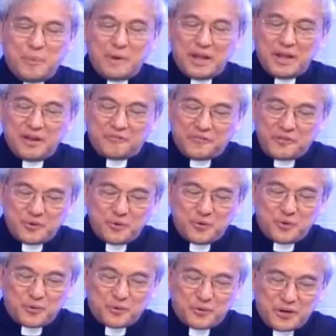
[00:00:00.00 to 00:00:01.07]
If
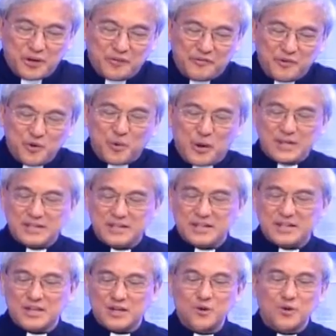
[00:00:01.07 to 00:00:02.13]
you want,
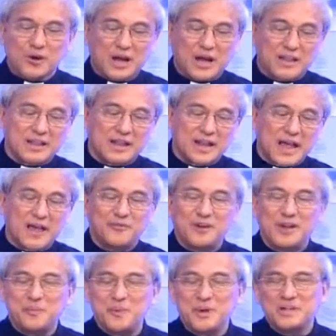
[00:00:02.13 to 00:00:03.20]
just look at the
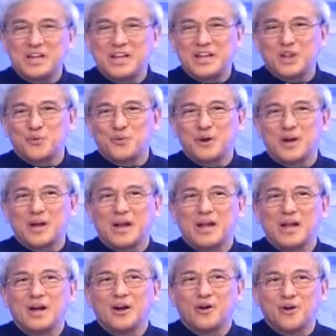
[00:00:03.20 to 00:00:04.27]
Catholic Media Network
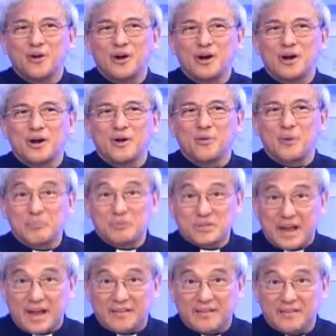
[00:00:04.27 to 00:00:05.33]
or
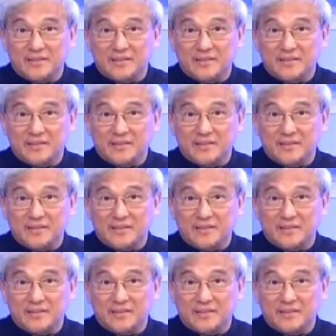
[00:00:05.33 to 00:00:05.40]
website.